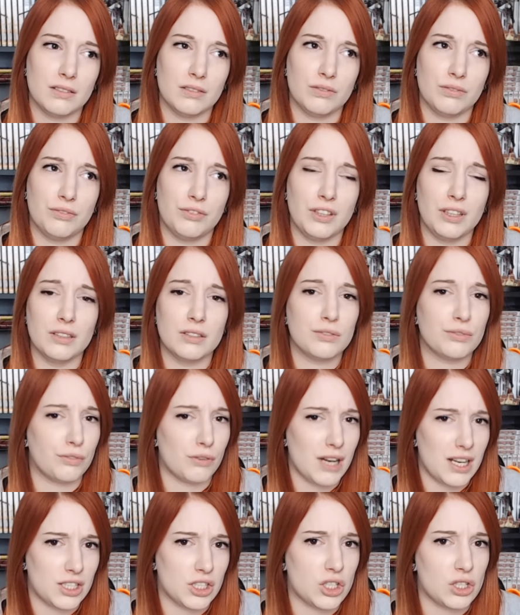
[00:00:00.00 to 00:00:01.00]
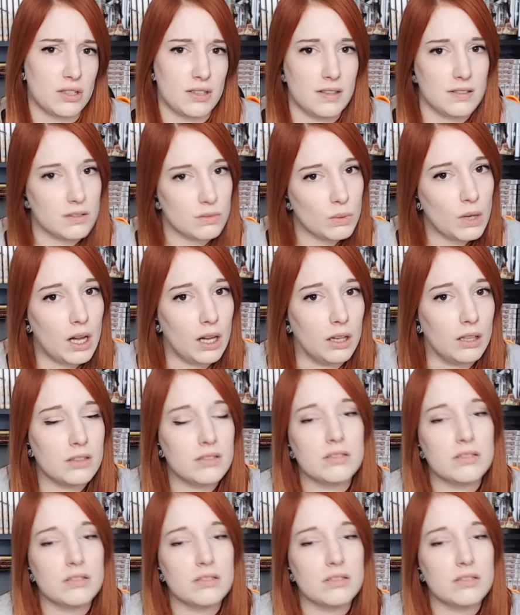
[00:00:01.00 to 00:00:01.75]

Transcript: feels fresh as well.